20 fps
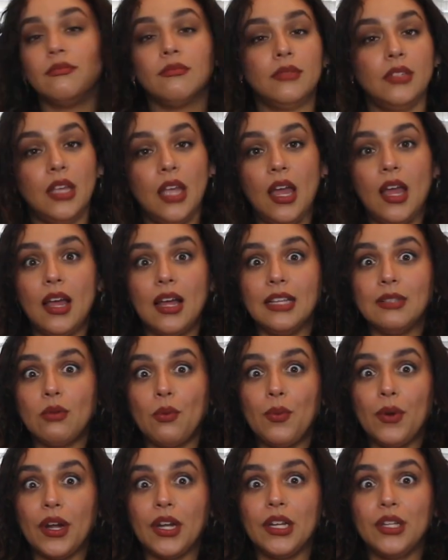yeah, that's what
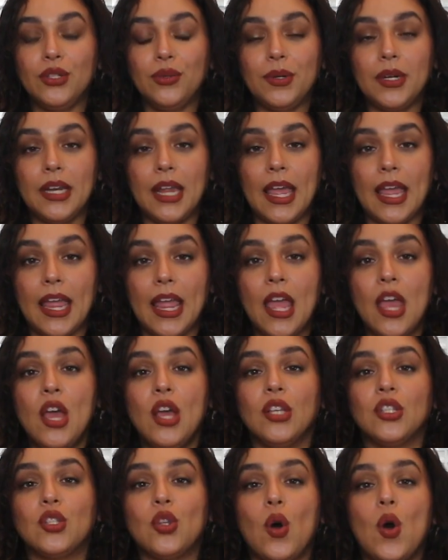we're gonna do today.
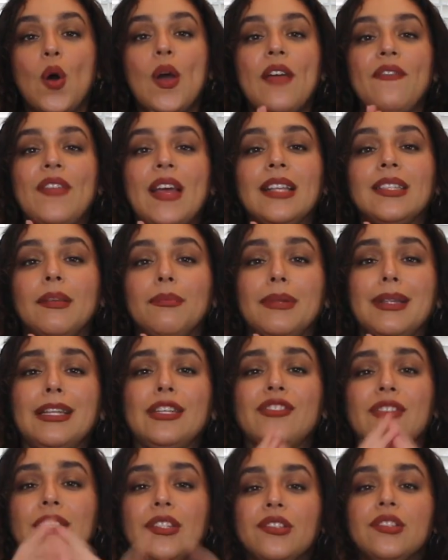So if that's something that
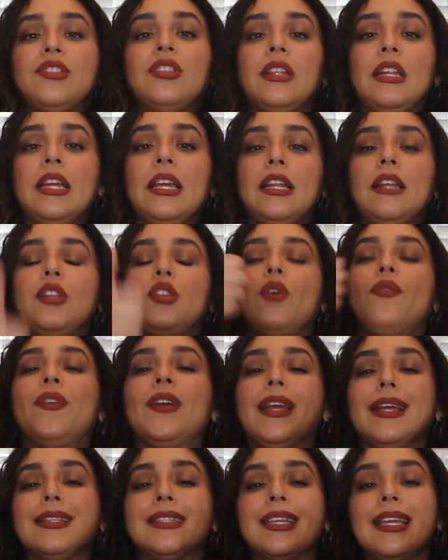you're interested in, don't
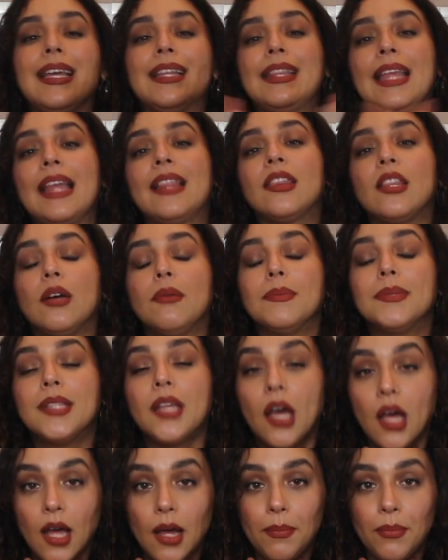forget to hit that thumbs
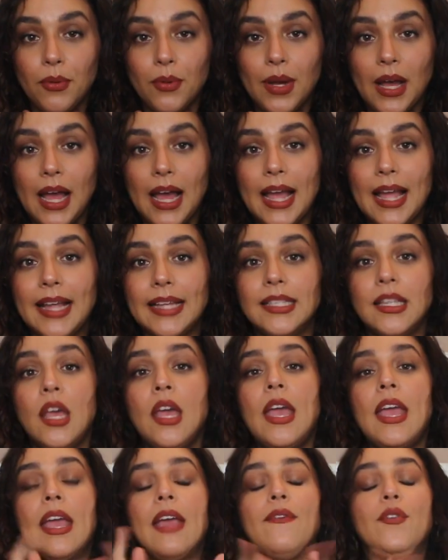up, you guys.
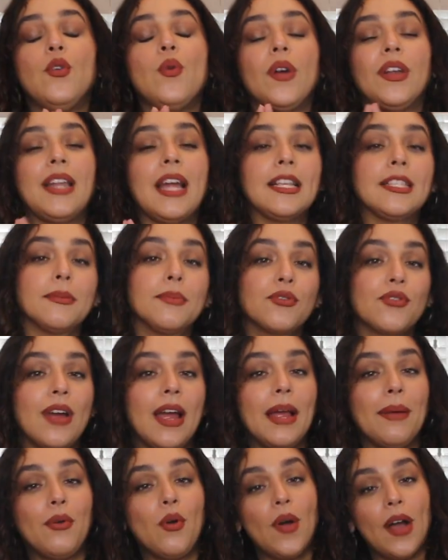If you are not
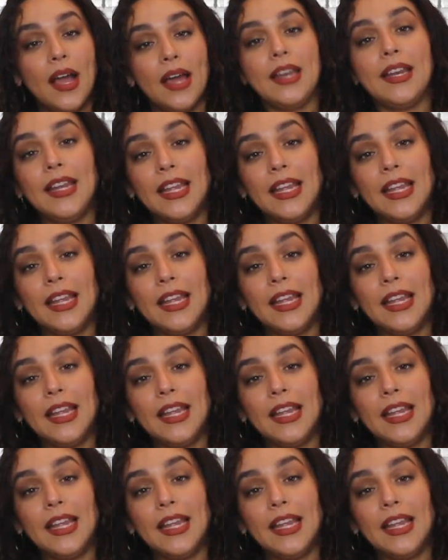subscribed, go ahead